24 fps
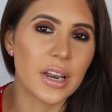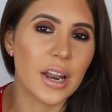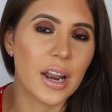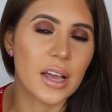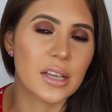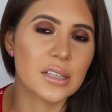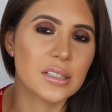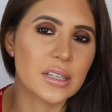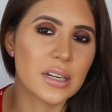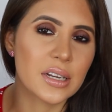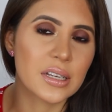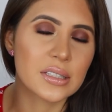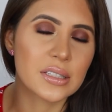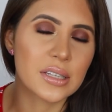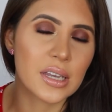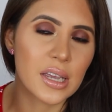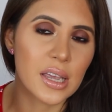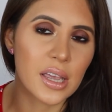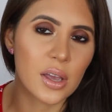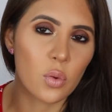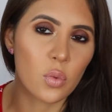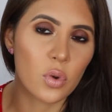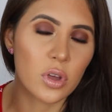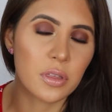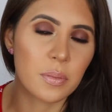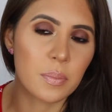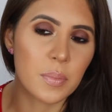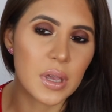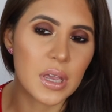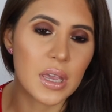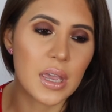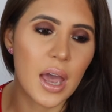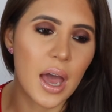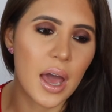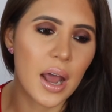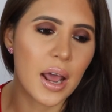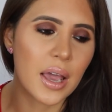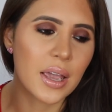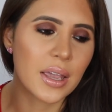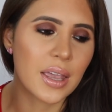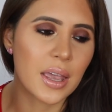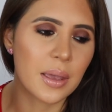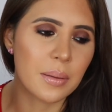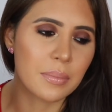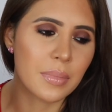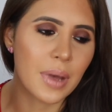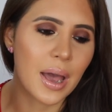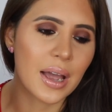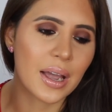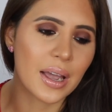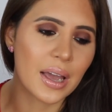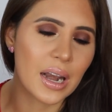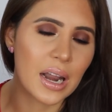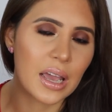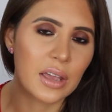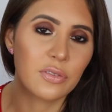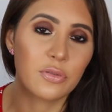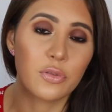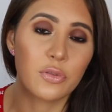and I didn't take it with me, and I came back and I